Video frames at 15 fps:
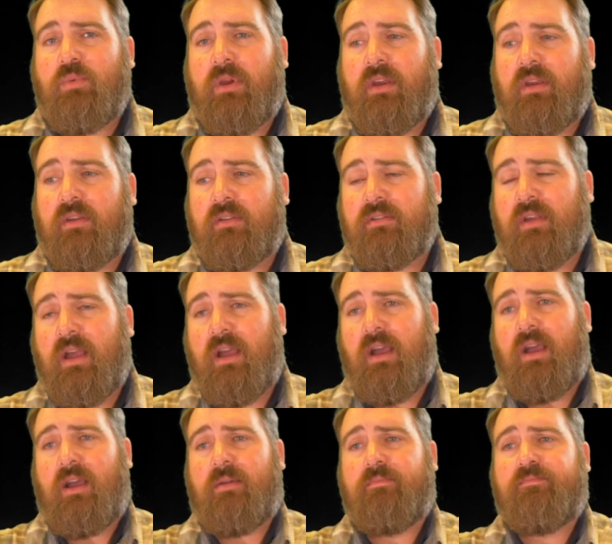where
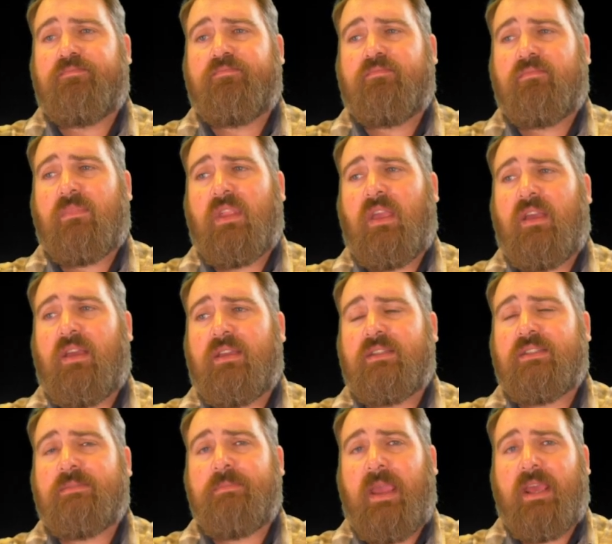
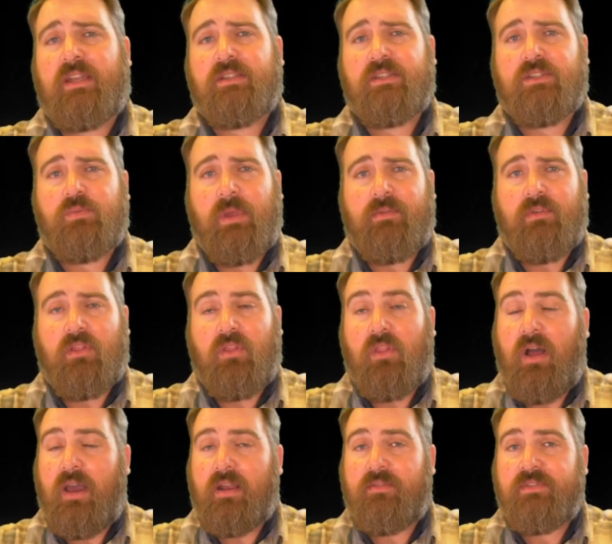Spanish, because we have a
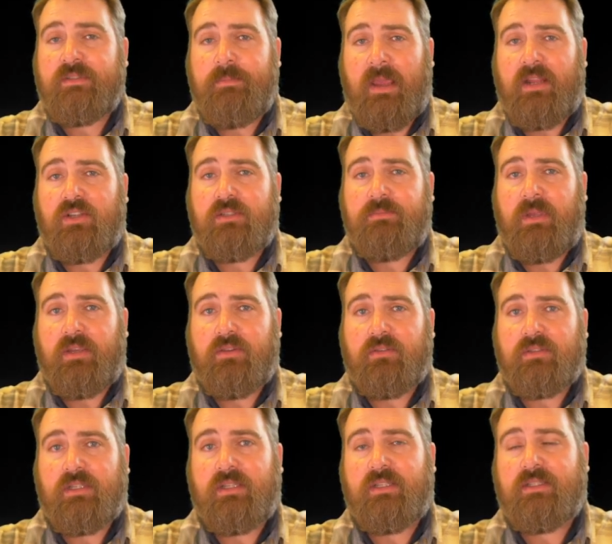lot of Spanish
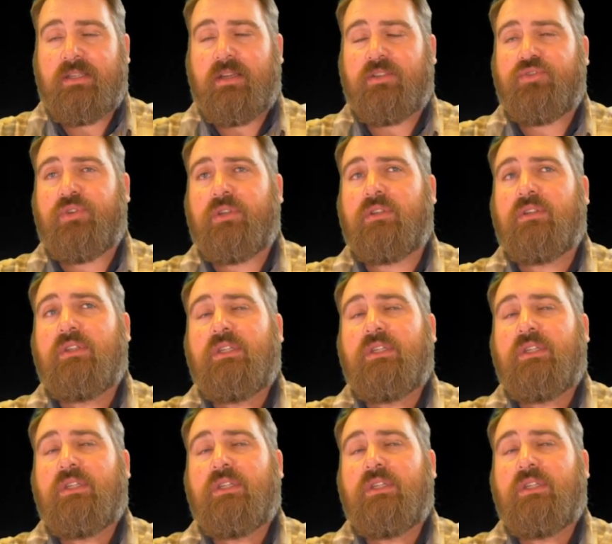speakers in this country,